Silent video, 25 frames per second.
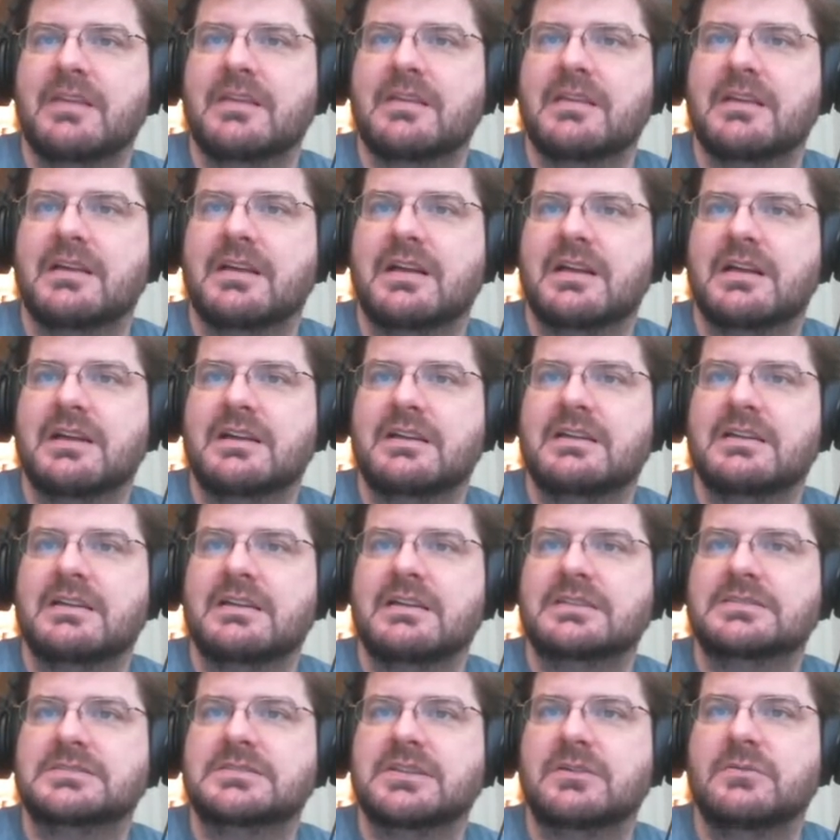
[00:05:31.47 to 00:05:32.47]

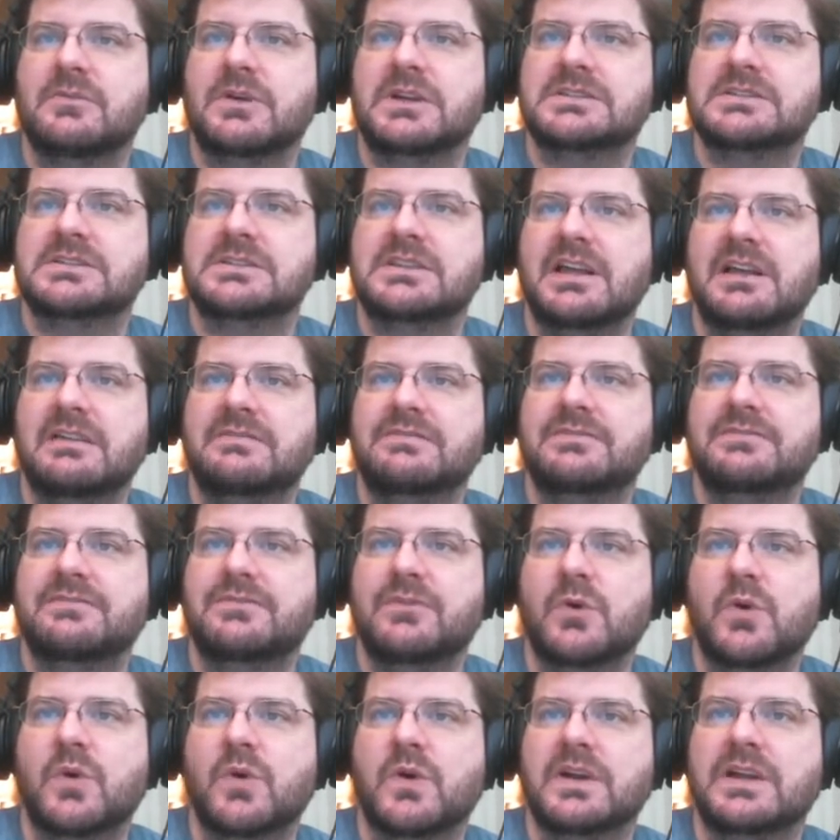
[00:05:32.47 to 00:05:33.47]
So what's left
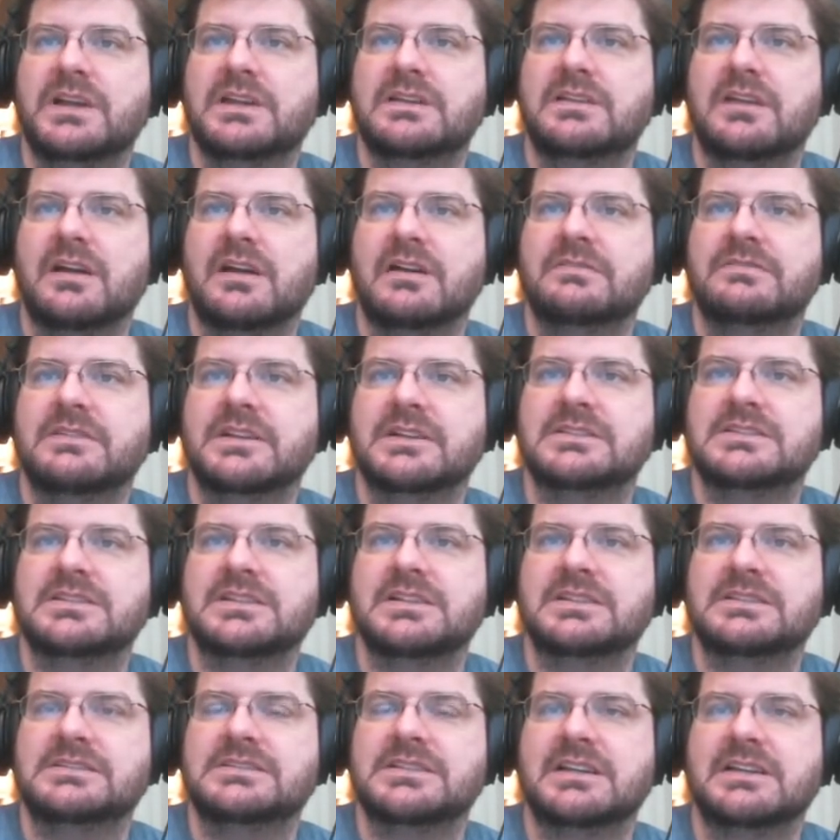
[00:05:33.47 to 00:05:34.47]
for hidden artifact
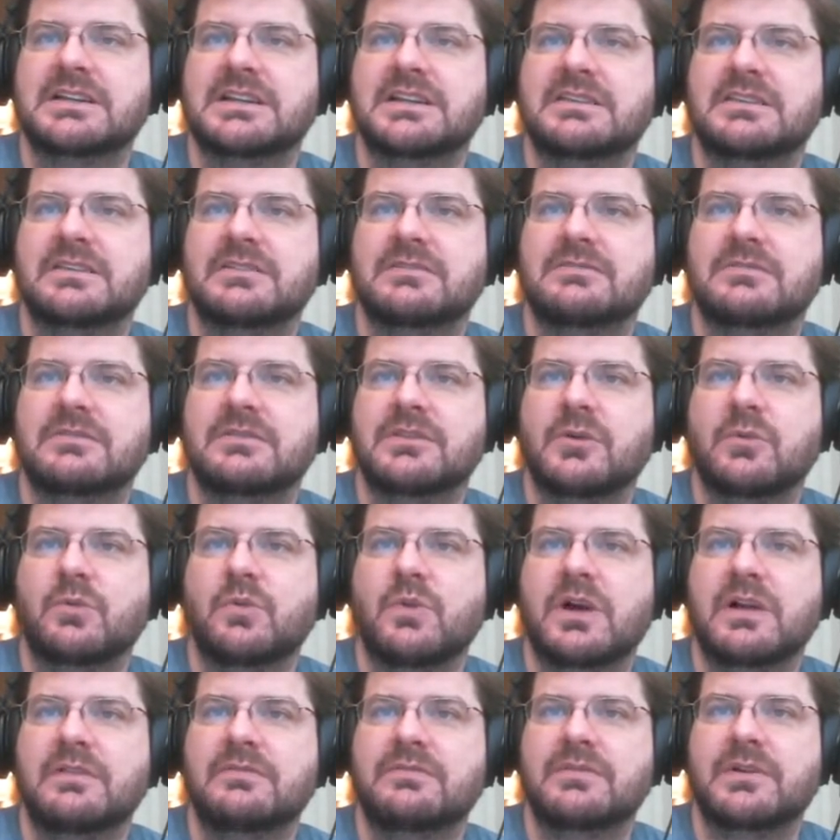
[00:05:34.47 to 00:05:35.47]
skins? I need the
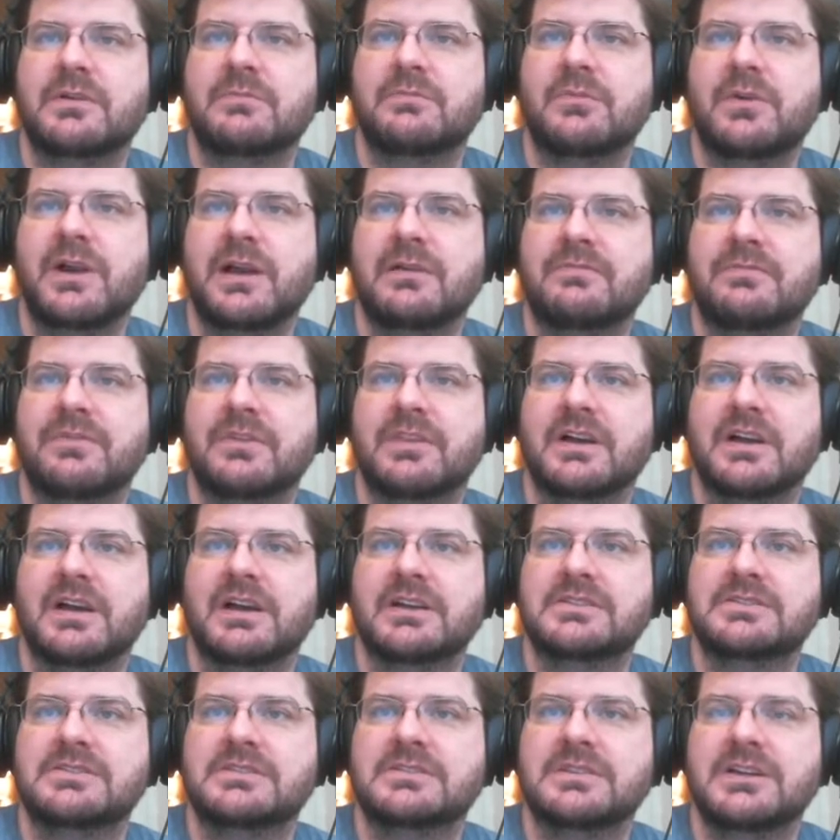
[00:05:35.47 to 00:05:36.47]
one from Rep for the
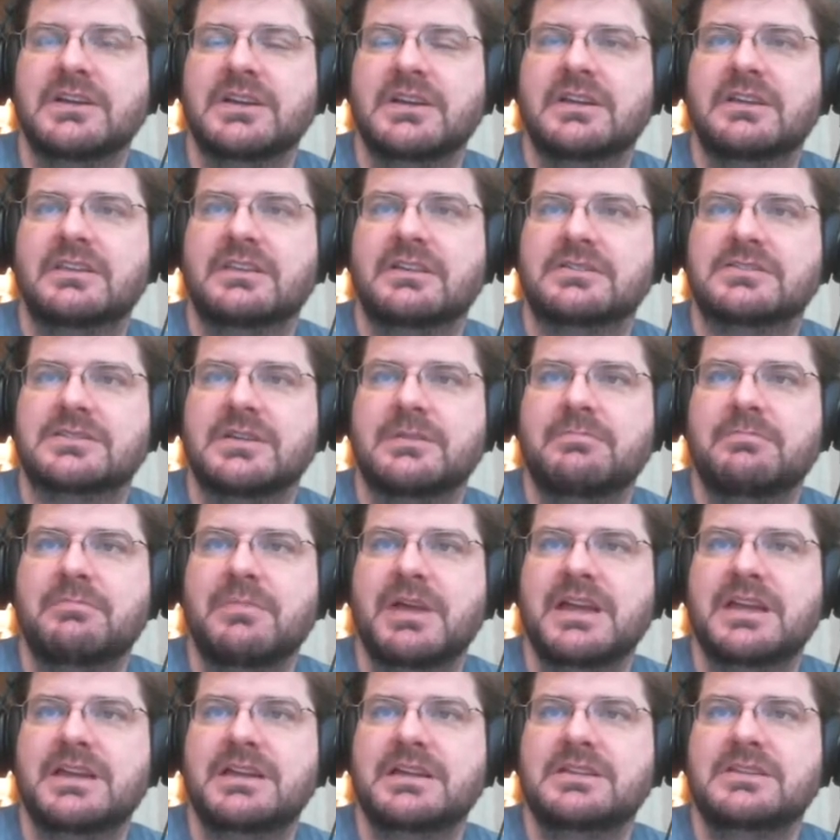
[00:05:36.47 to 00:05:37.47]
Hunter. There's a
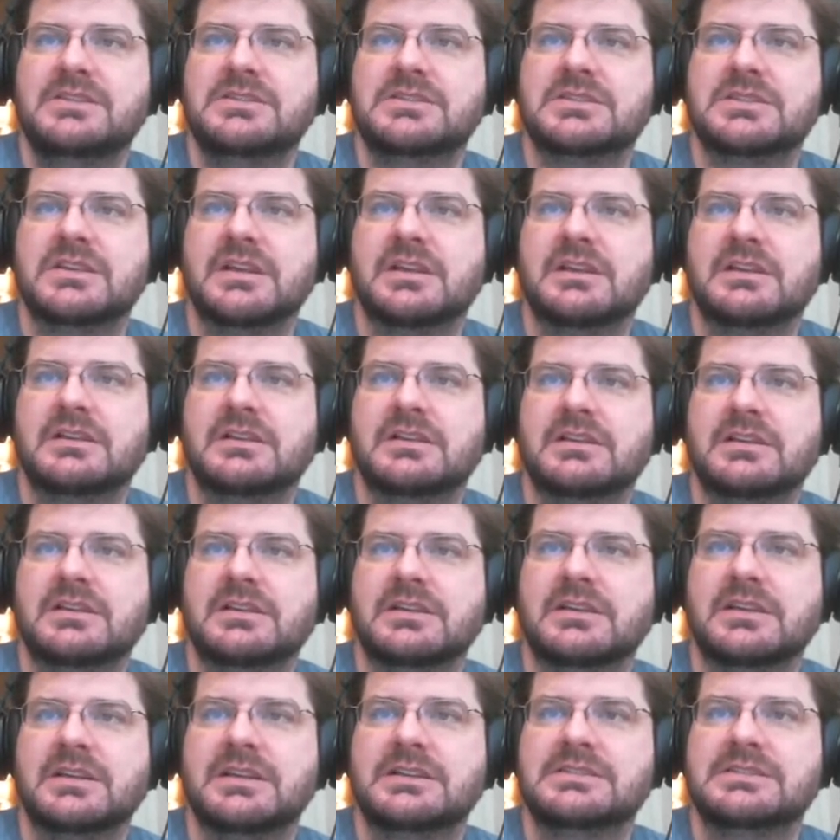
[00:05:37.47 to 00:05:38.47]
mage
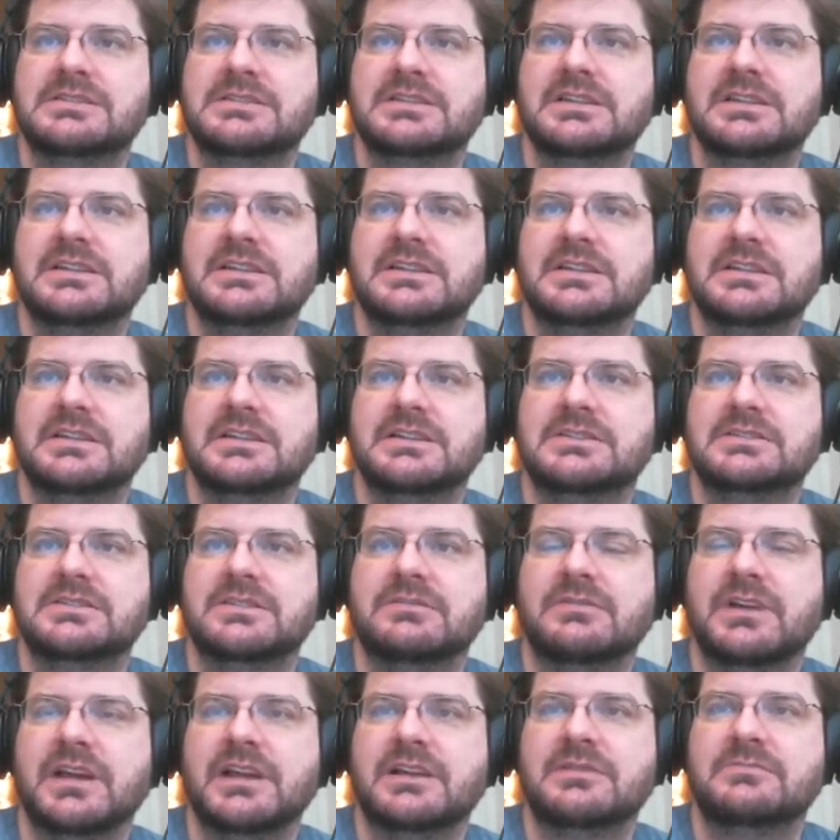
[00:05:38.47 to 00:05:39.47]
hidden skin that is a
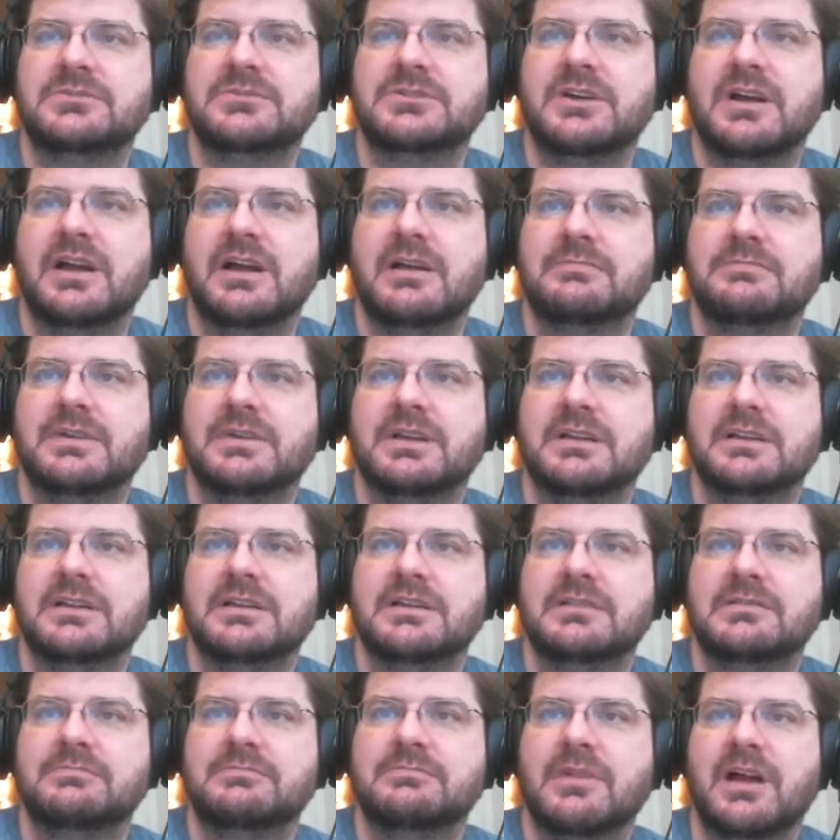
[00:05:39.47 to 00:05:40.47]
random drop.
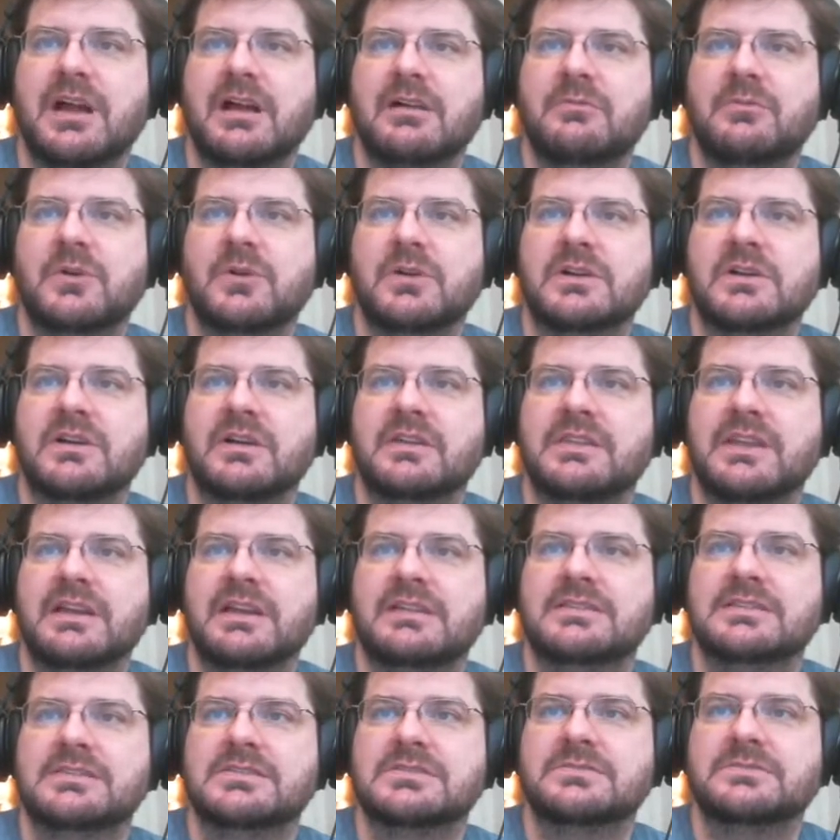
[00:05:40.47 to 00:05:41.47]
I'll work on
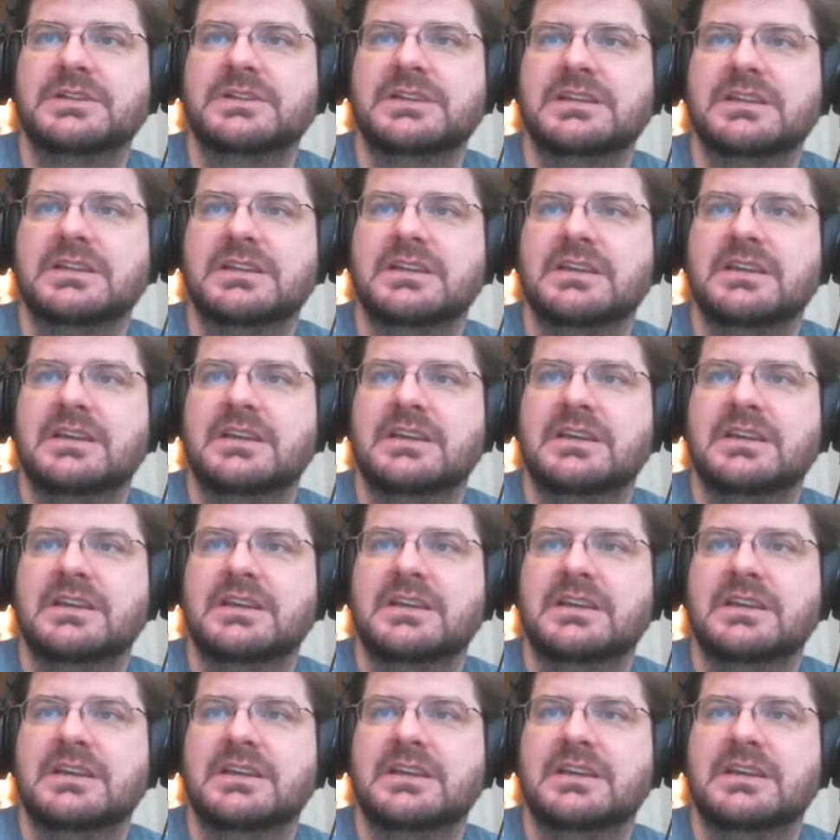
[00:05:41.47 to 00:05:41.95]
that this week.